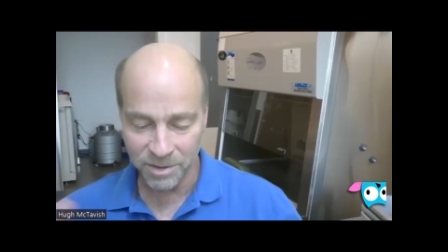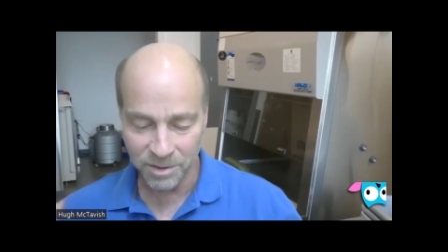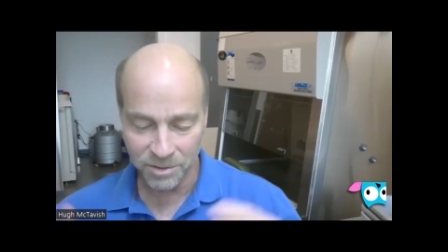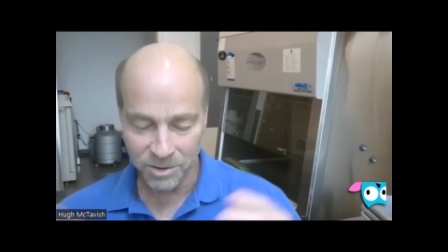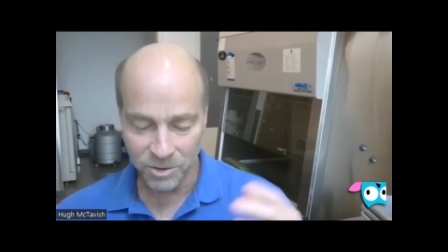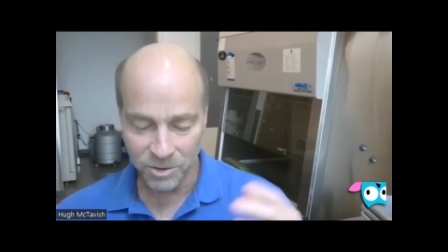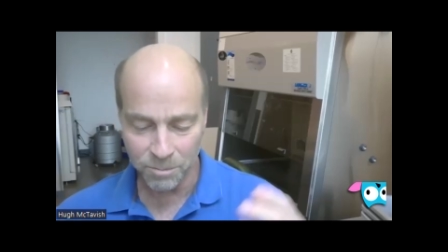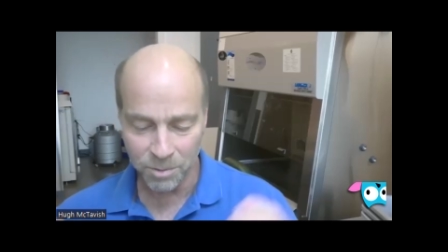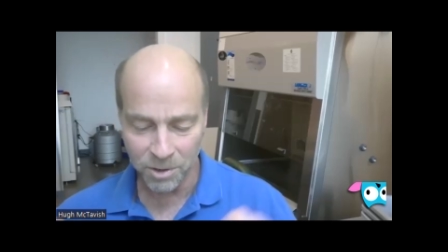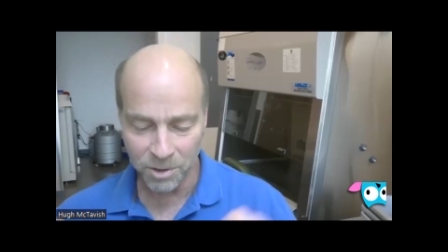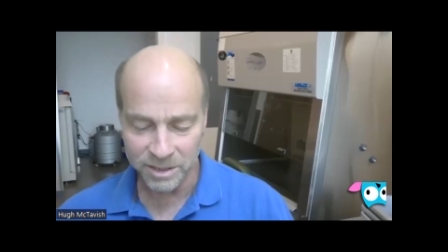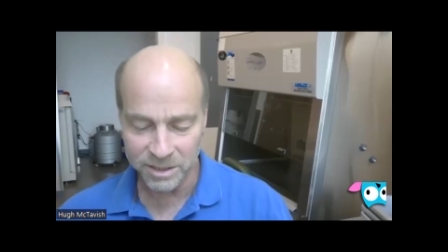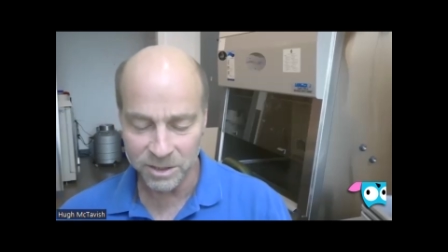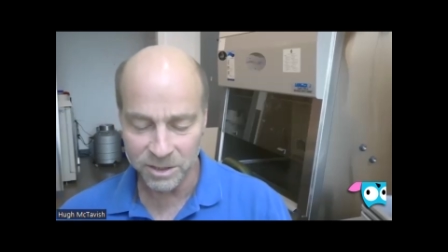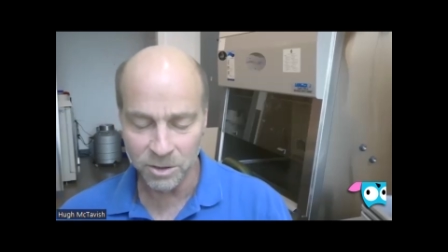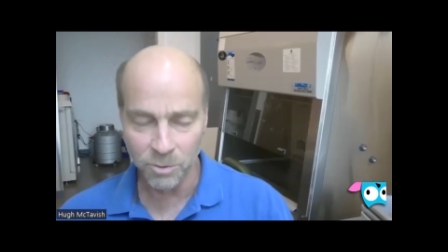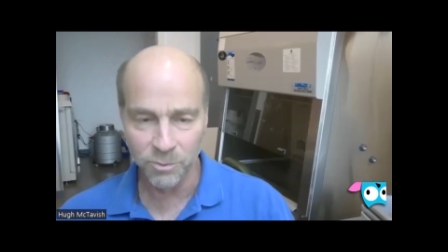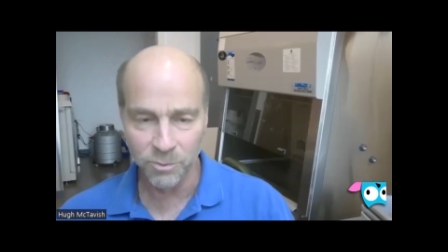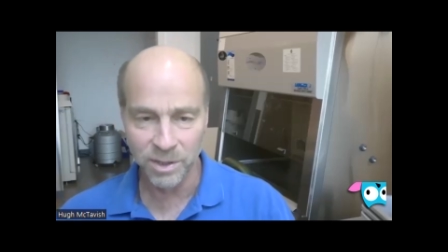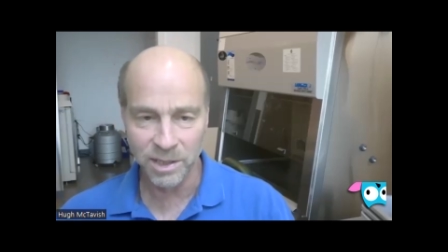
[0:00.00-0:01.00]
the two parties
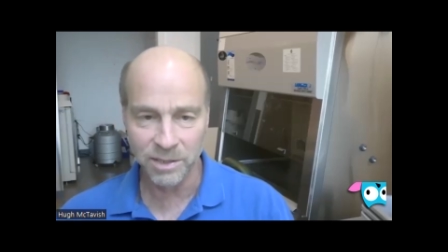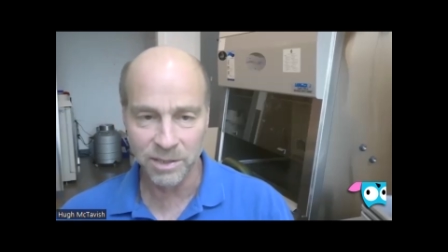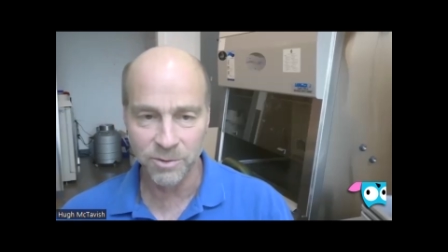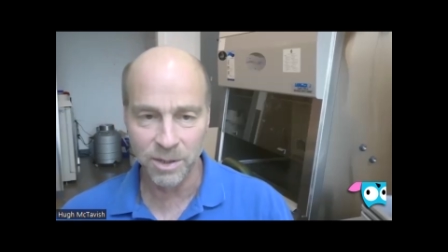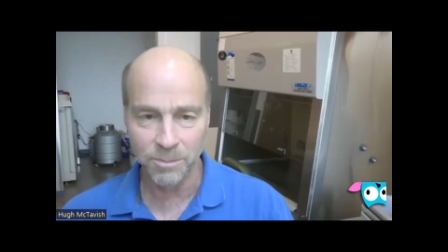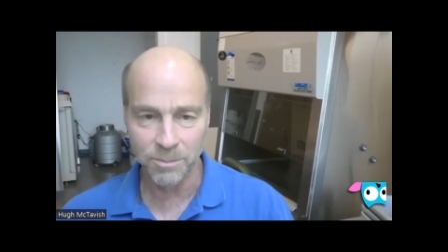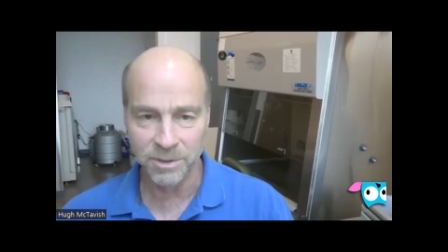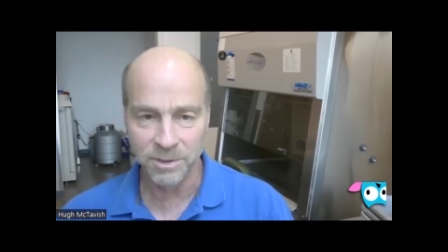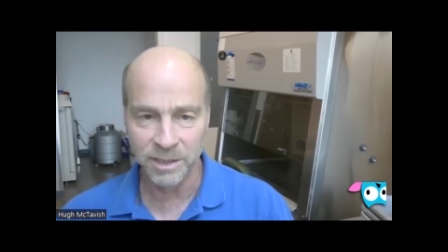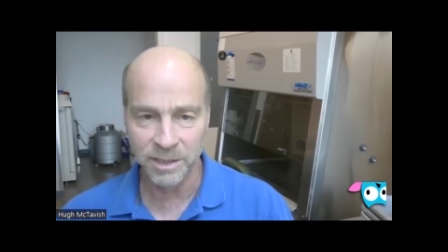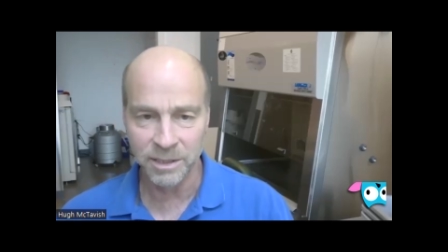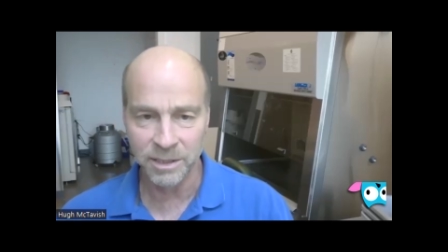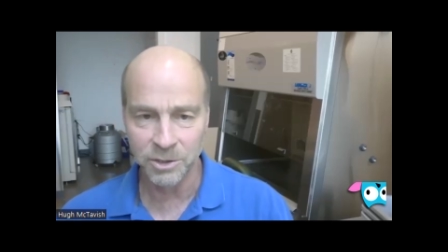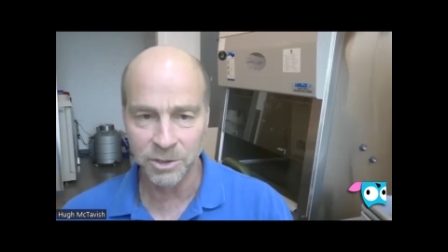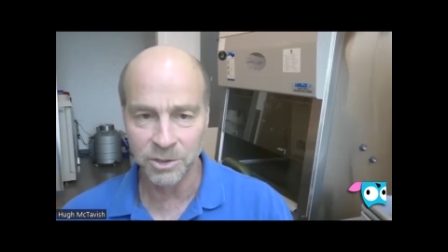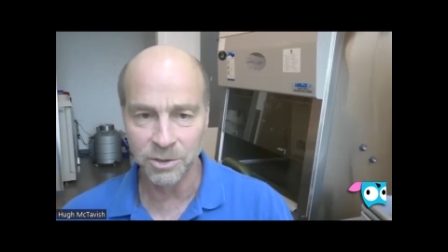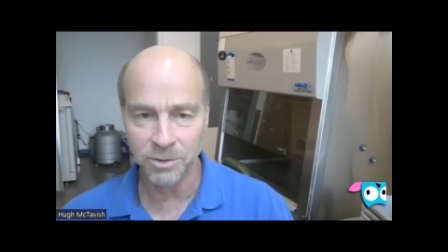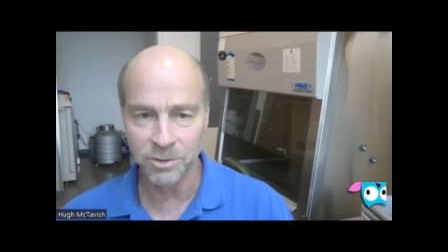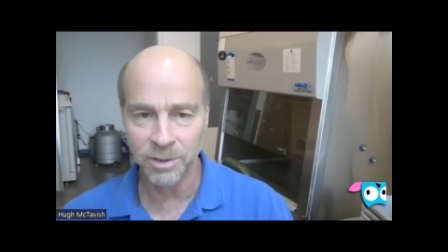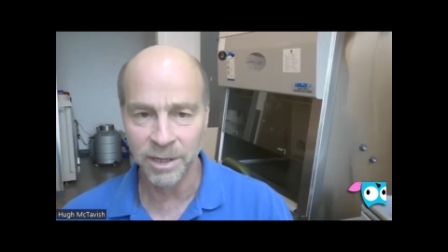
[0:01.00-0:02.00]
don't really
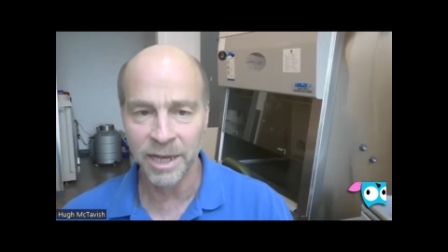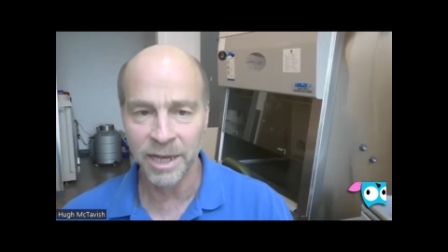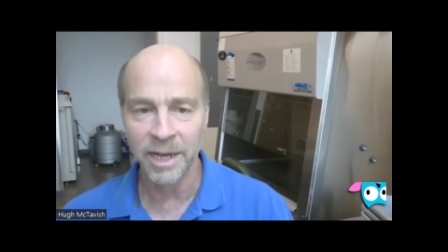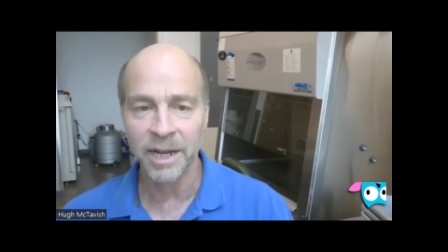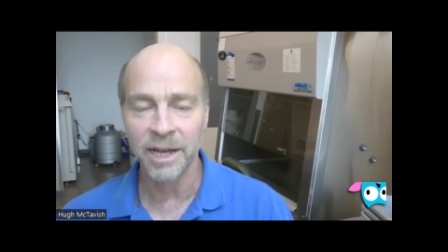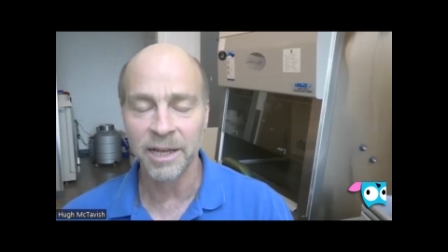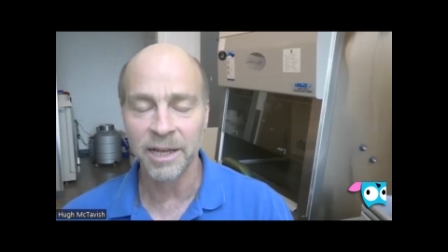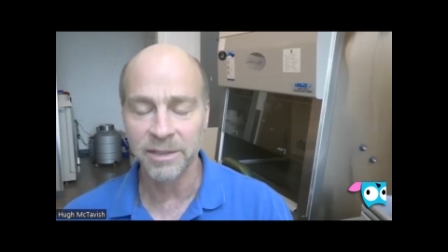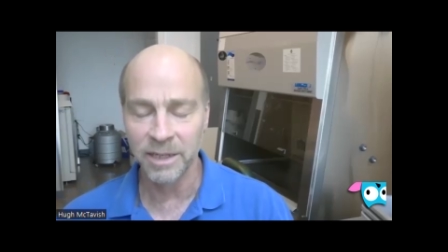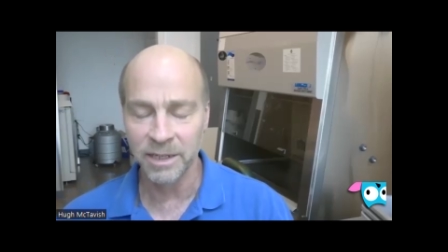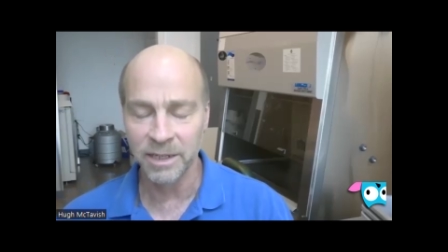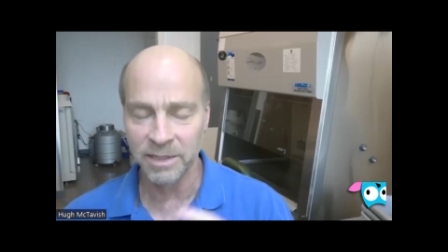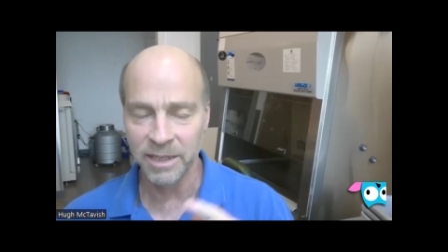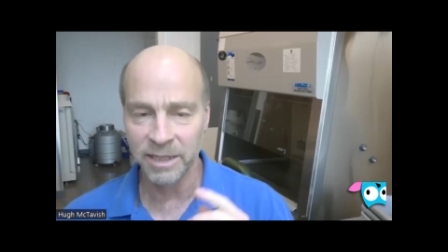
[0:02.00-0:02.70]
represent you, and I think mm-hmm.